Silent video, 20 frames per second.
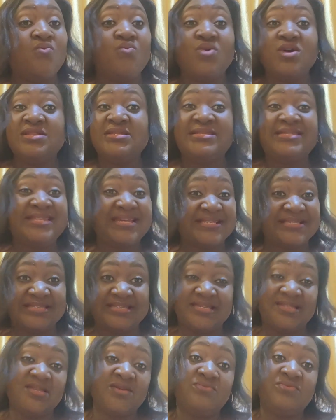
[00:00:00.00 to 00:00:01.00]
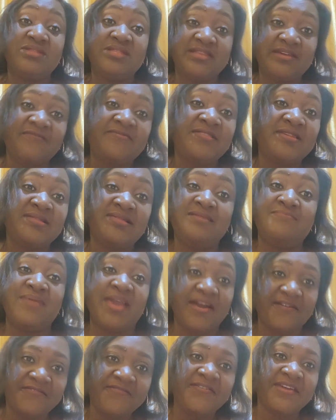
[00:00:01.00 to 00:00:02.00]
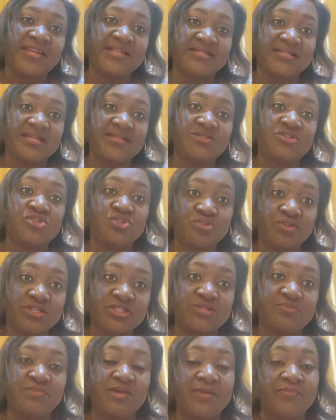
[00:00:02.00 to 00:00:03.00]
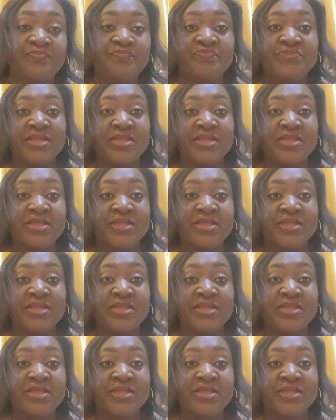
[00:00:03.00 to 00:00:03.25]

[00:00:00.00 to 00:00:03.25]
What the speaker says: one destiny will definitely be affected. Trust me.